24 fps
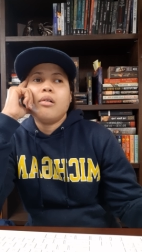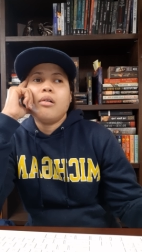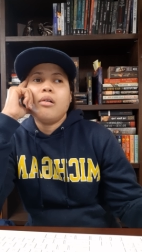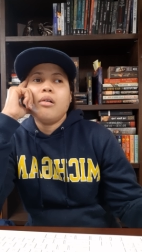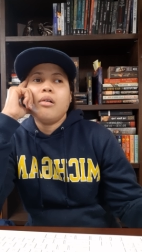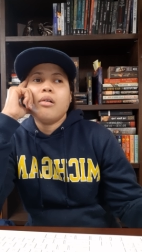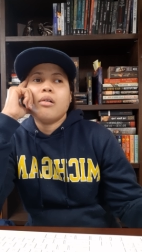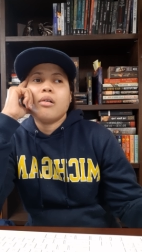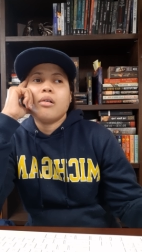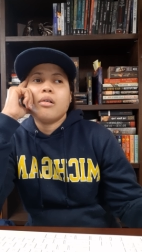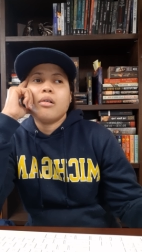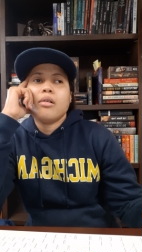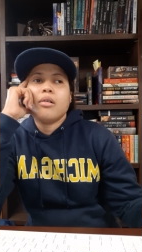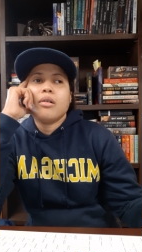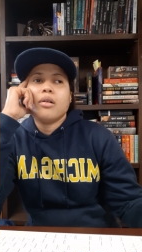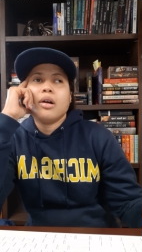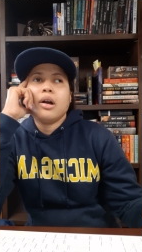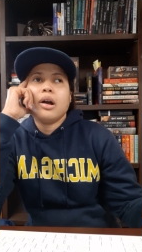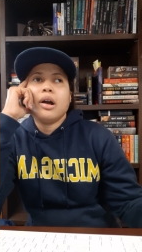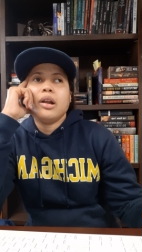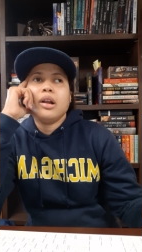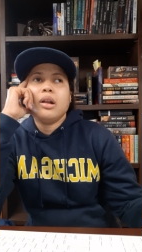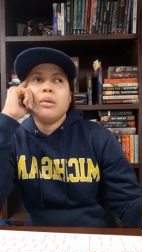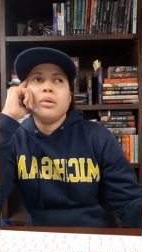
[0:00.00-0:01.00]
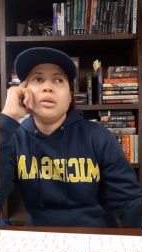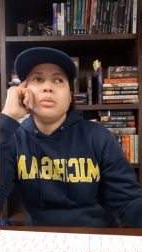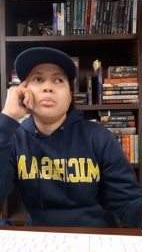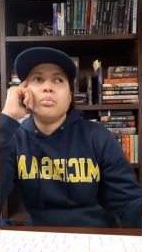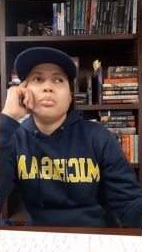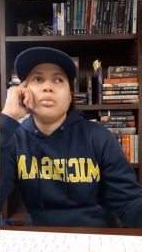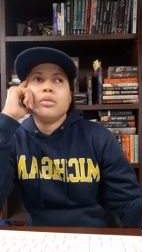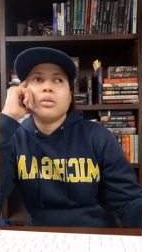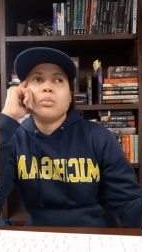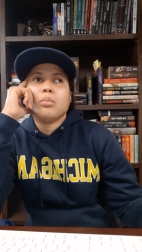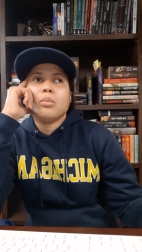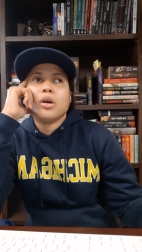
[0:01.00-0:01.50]
Huh. All right, let me
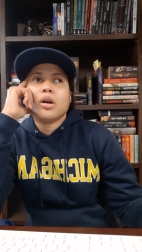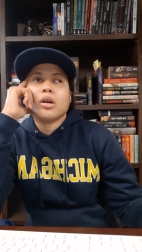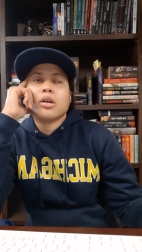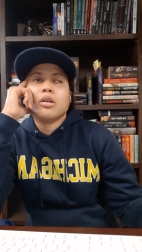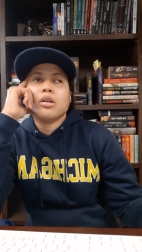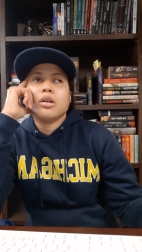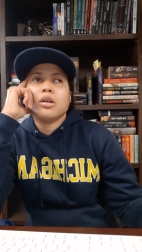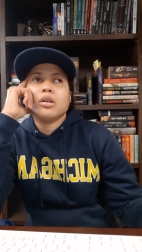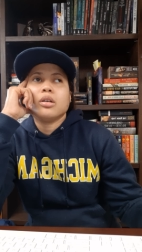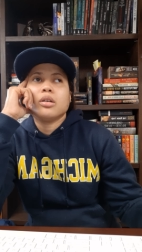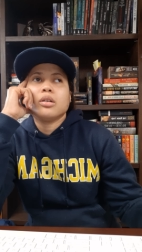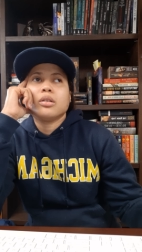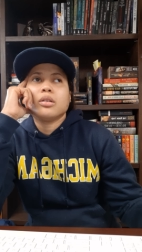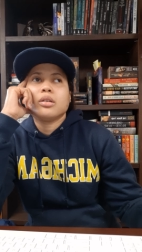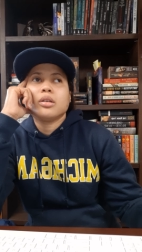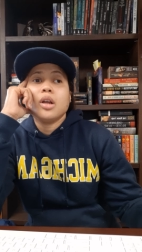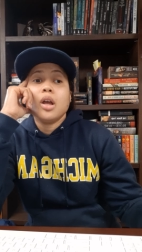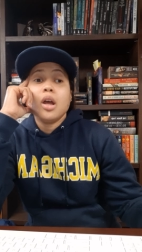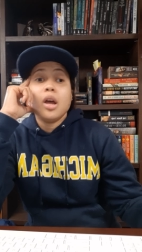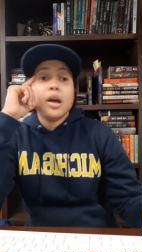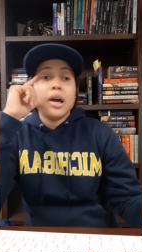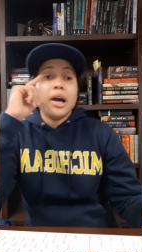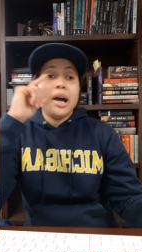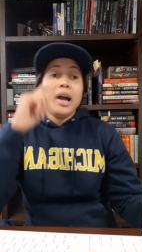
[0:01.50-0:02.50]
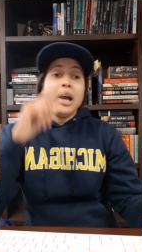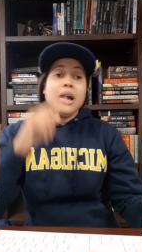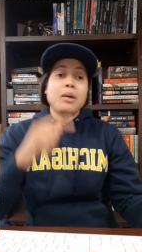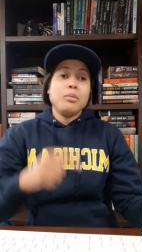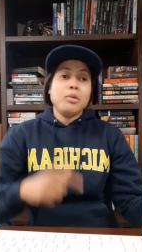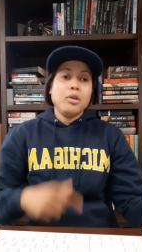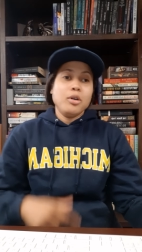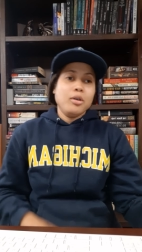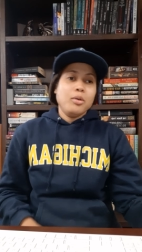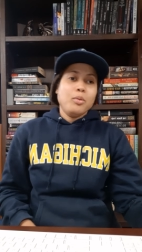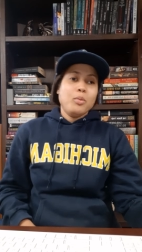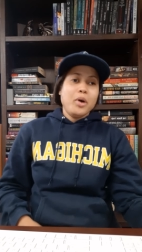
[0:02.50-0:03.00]
bookmark her. I am
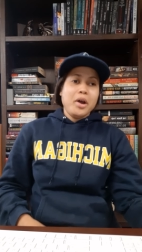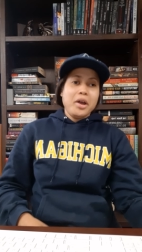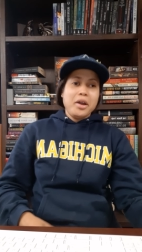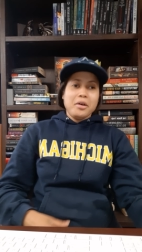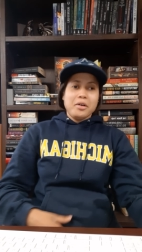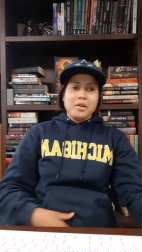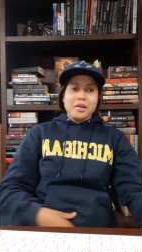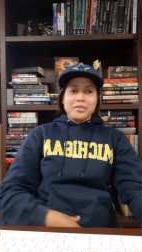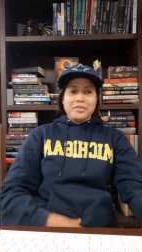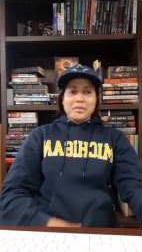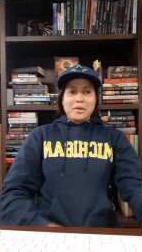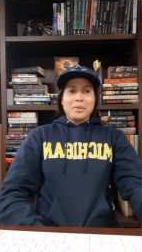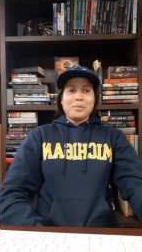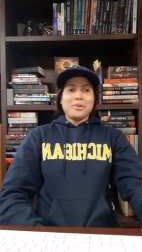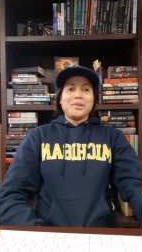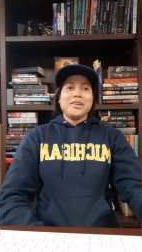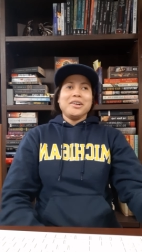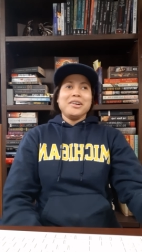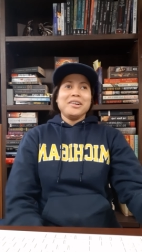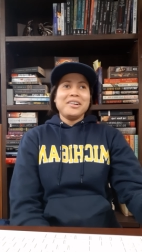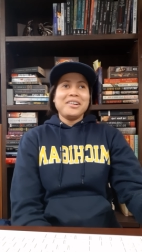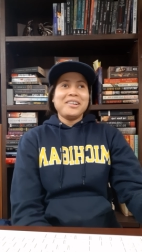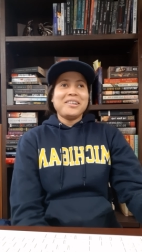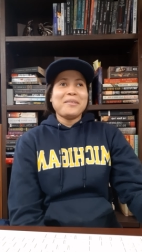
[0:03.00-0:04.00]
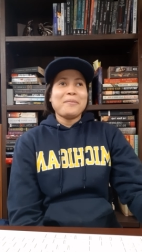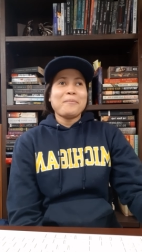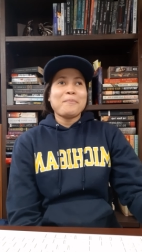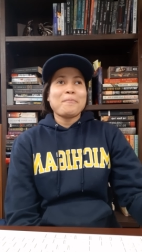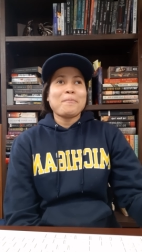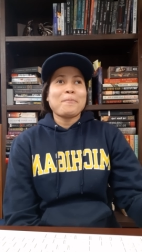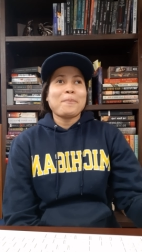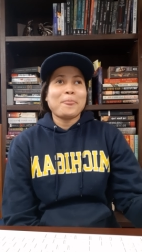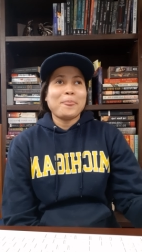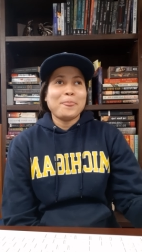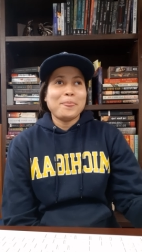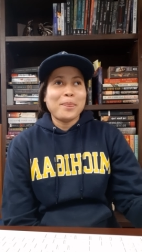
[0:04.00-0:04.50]
going way off. I'm sorry.
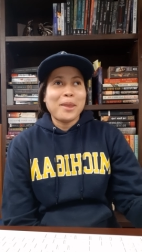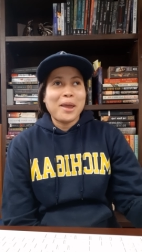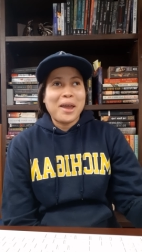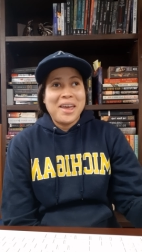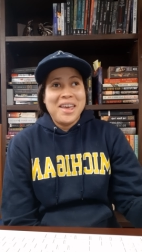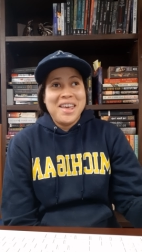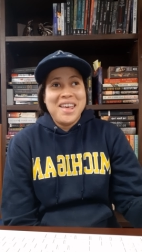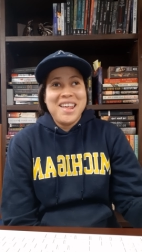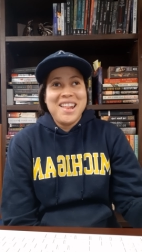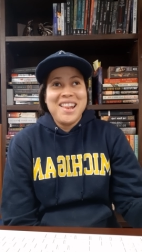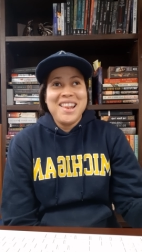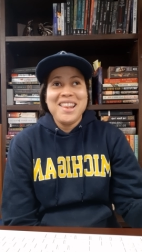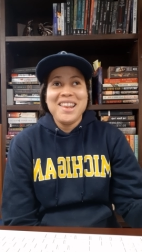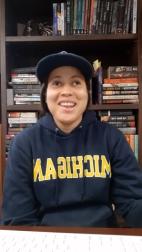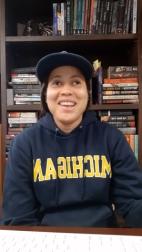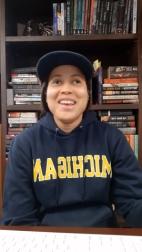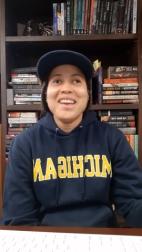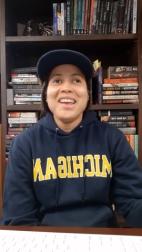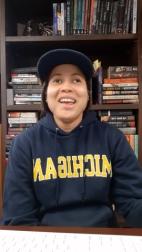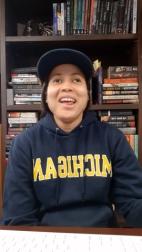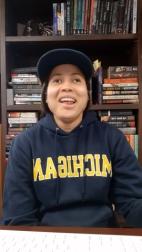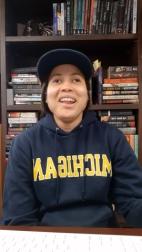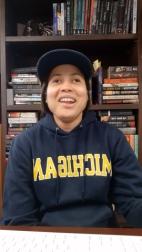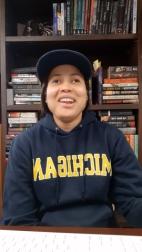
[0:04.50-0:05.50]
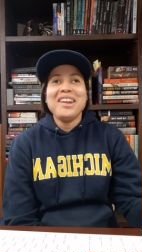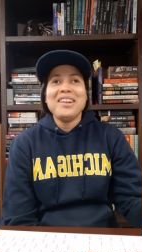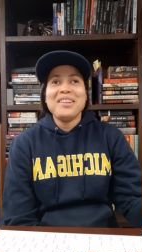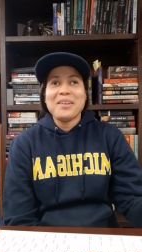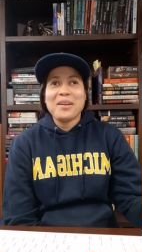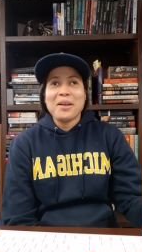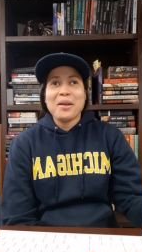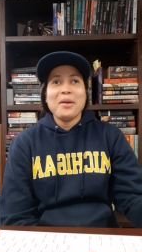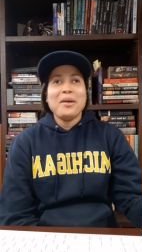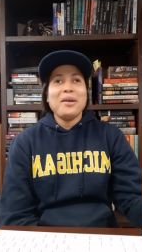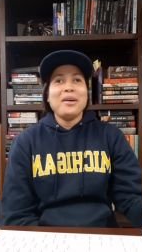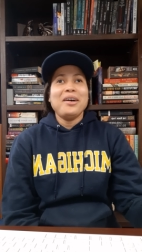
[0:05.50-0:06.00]
Okay,
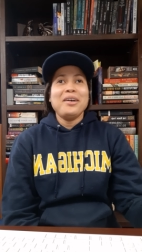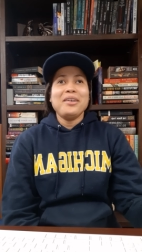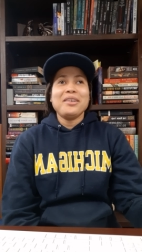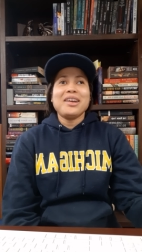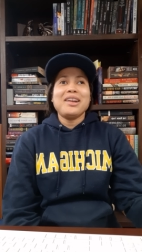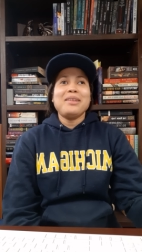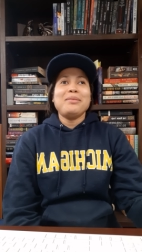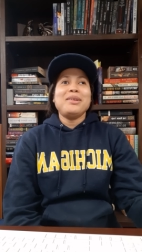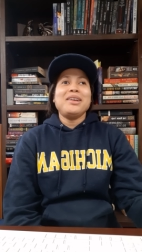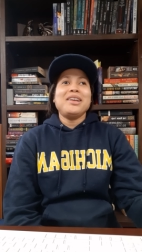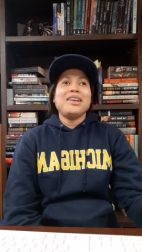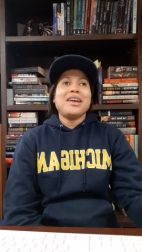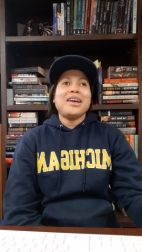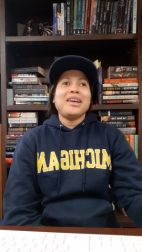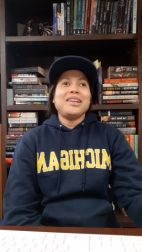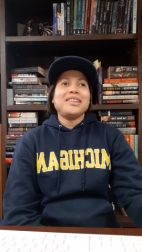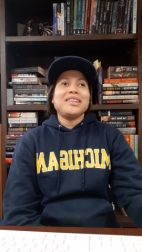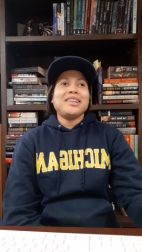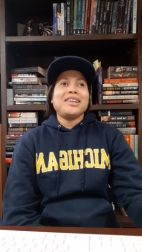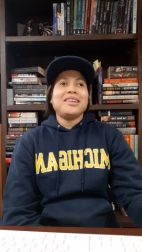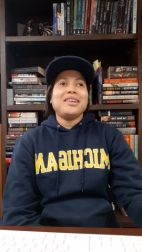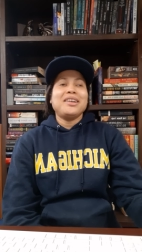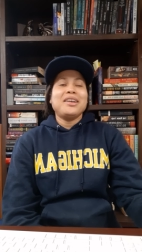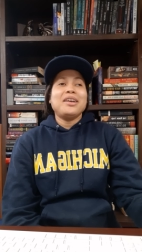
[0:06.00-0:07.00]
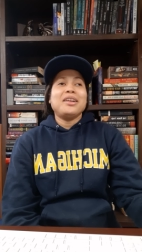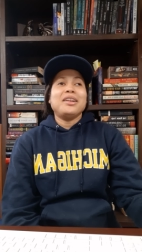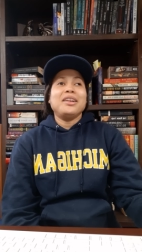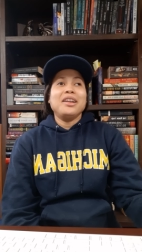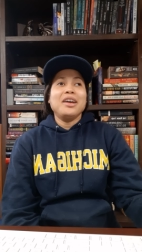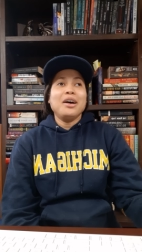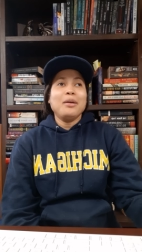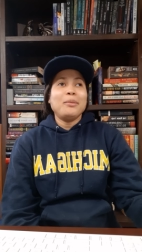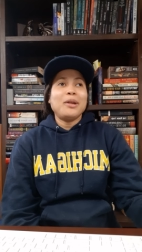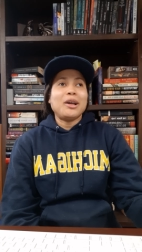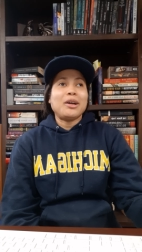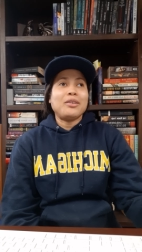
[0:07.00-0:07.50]
let me exit.
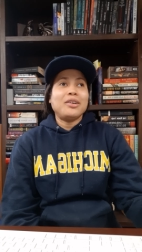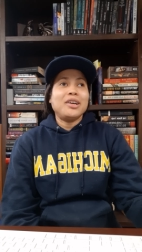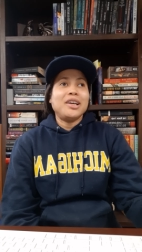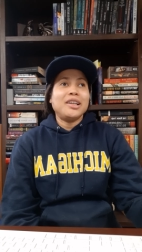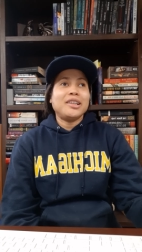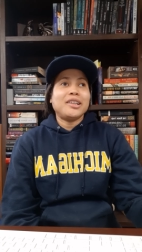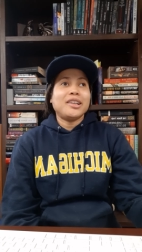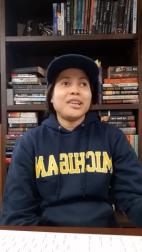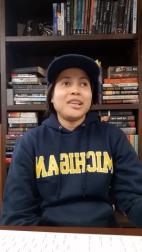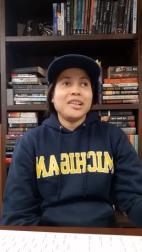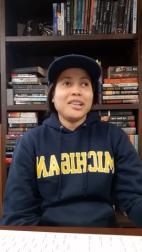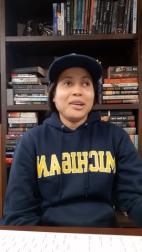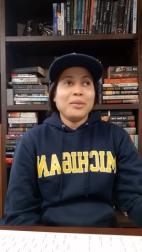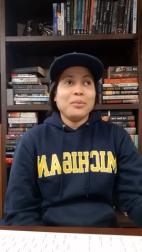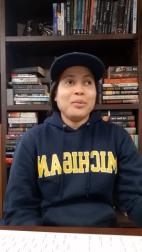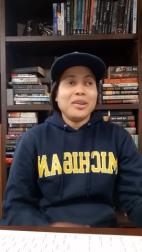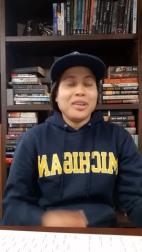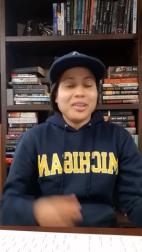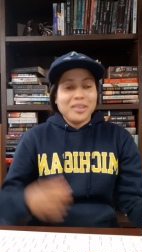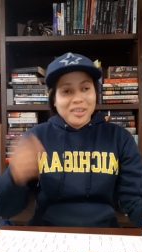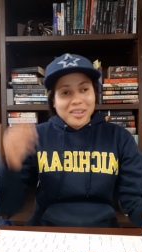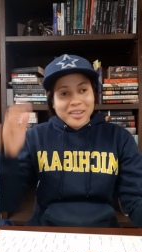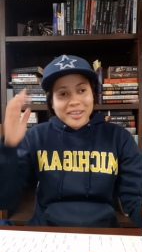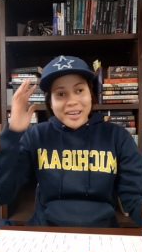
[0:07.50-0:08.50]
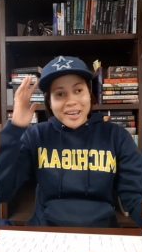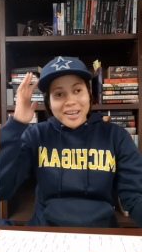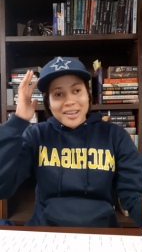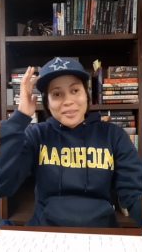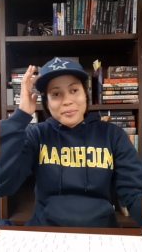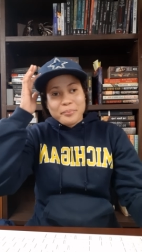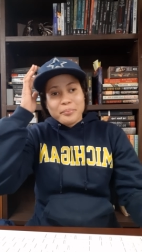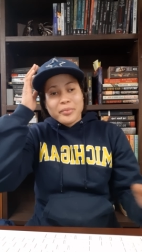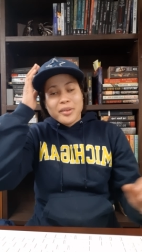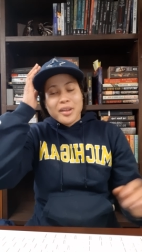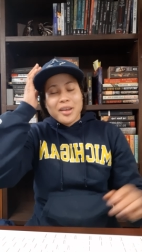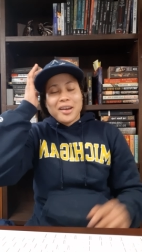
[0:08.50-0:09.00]
No, I'm not going to exit because I want to look at it.